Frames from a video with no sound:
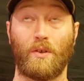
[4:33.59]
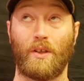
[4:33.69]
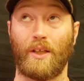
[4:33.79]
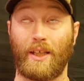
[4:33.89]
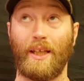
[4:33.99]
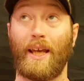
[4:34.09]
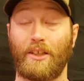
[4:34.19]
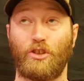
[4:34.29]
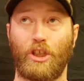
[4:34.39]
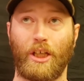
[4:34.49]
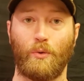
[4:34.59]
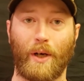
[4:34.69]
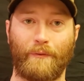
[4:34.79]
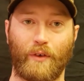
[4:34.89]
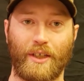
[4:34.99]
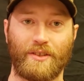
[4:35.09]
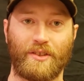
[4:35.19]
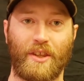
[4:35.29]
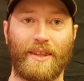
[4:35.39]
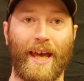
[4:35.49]
he and she
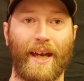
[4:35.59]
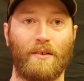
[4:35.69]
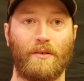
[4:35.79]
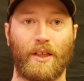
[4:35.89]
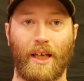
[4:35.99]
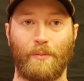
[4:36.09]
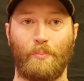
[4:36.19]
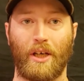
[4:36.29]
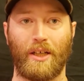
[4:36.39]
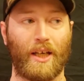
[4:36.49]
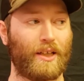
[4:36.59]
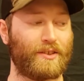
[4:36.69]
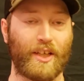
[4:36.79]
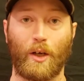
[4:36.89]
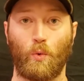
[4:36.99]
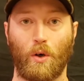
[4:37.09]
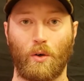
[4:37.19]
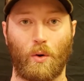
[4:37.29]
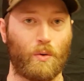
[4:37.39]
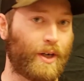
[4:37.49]
referenced that he had been in a psych
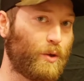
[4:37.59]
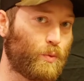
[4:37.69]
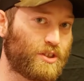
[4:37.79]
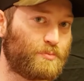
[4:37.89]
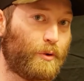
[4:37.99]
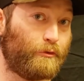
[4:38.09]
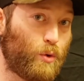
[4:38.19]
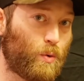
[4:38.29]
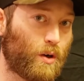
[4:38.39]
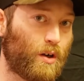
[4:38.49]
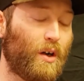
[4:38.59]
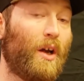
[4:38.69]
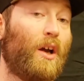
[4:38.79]
ward already once before.